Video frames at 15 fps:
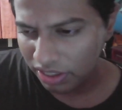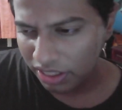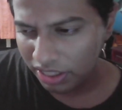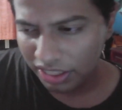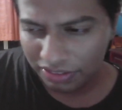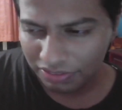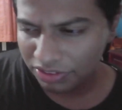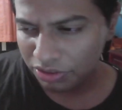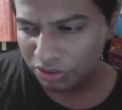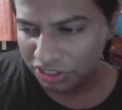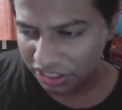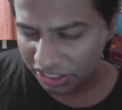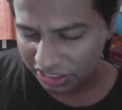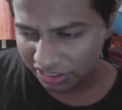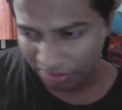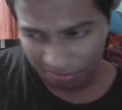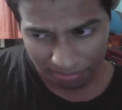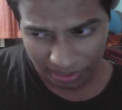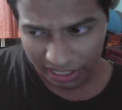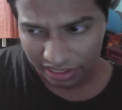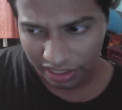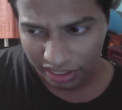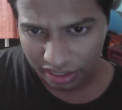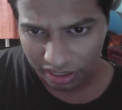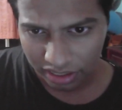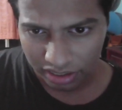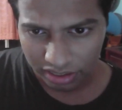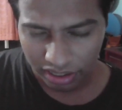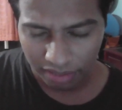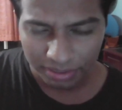Even though she's completely,
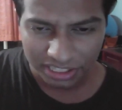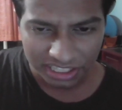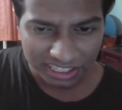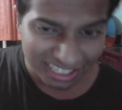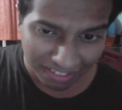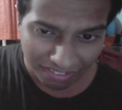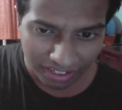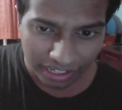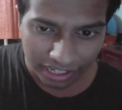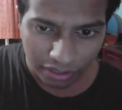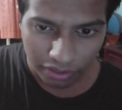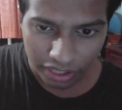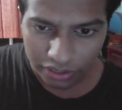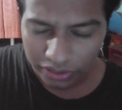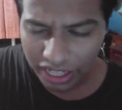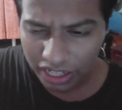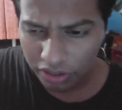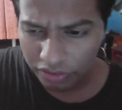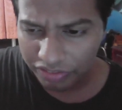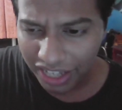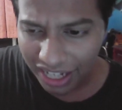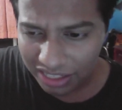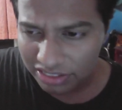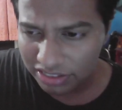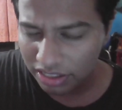I mean, she's definitely going to die of cancer.